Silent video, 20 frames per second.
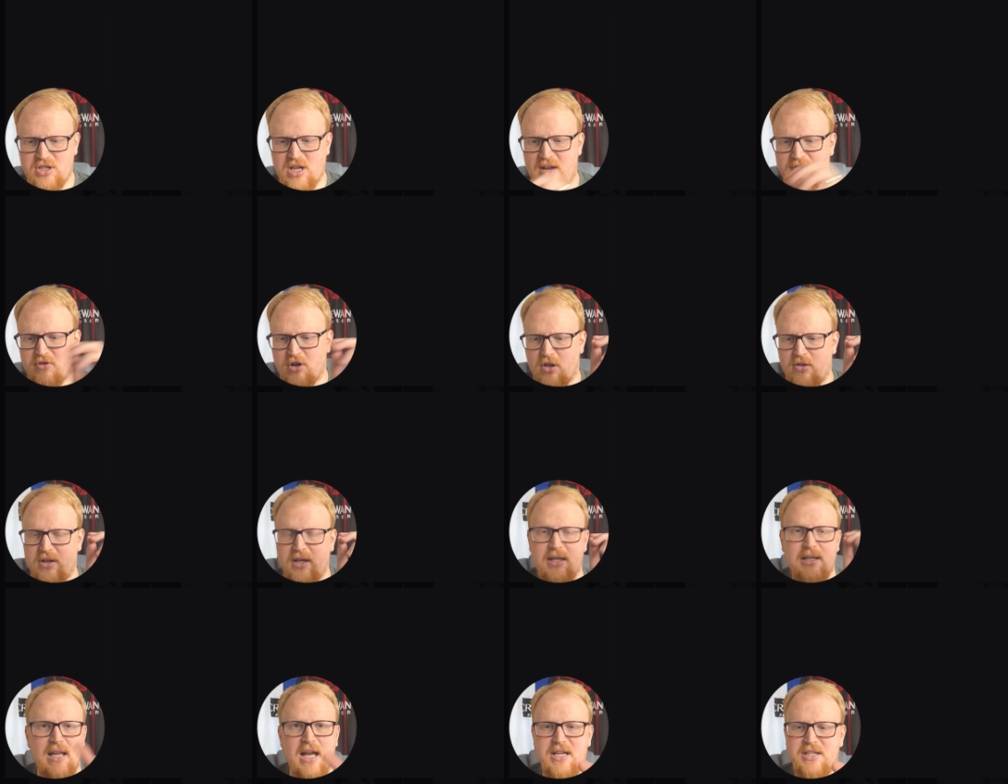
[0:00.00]
I've got
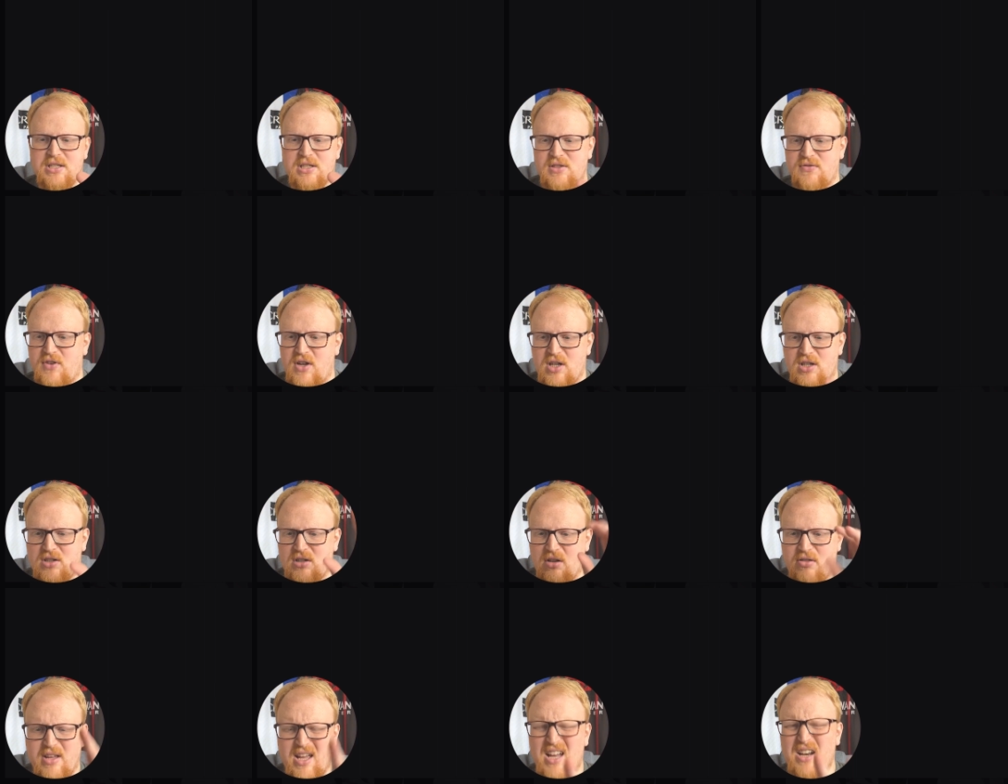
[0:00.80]
the license fix
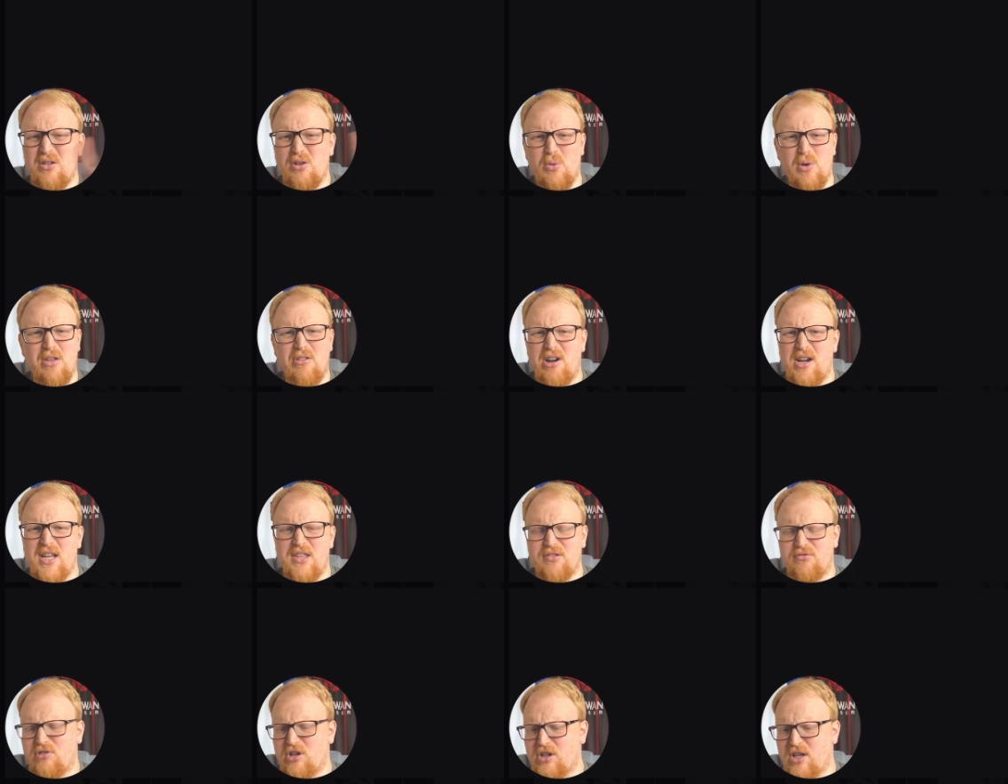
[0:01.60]
on there. I don't know whether I need
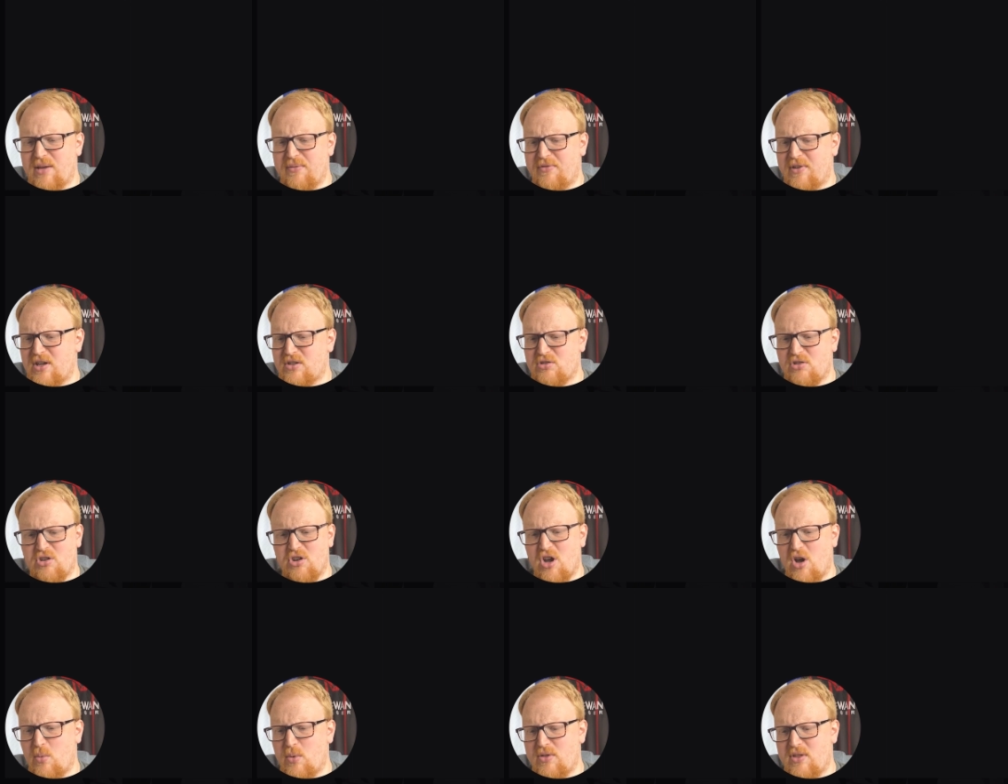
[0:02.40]
the real name fix or
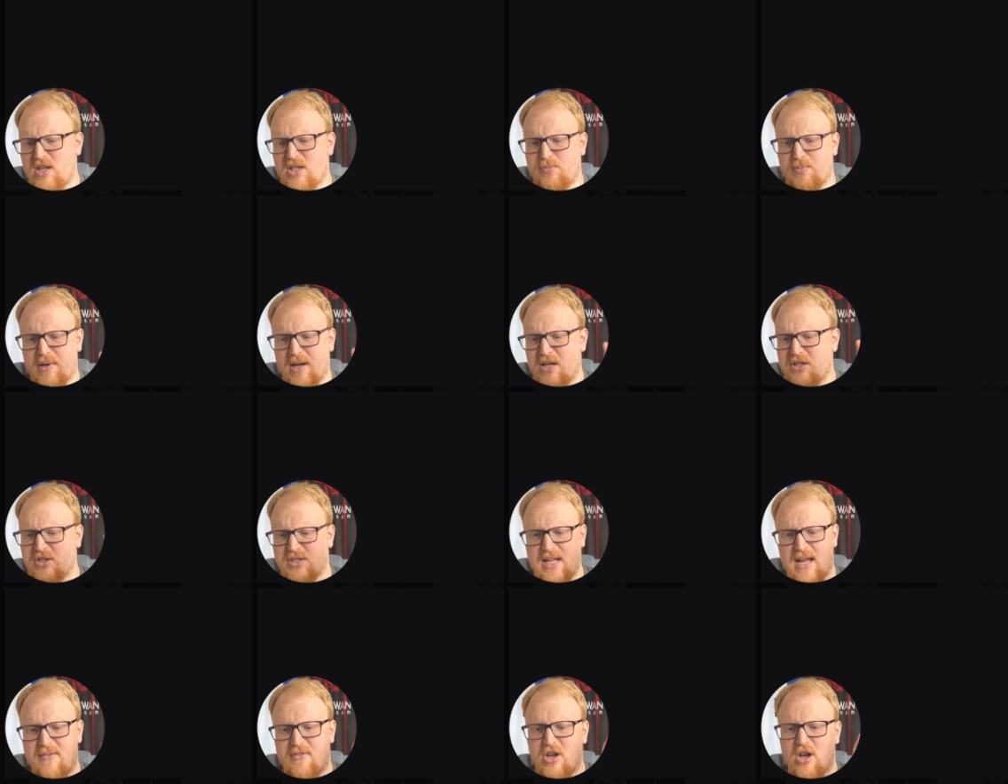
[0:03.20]
not with this, but I
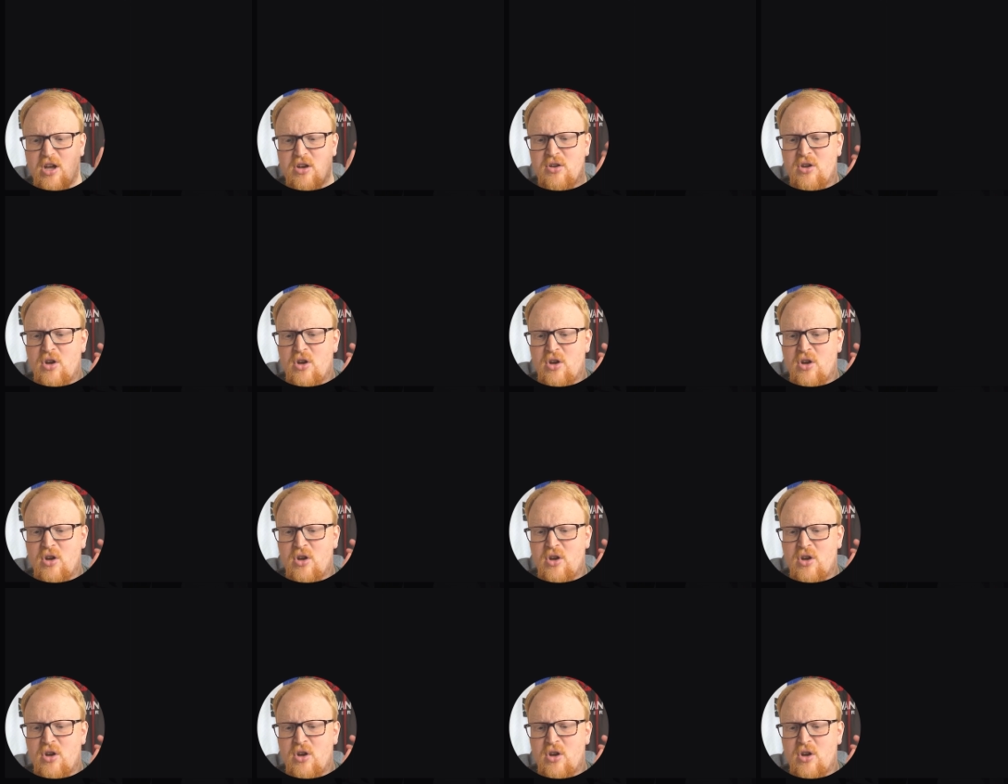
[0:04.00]
just have it on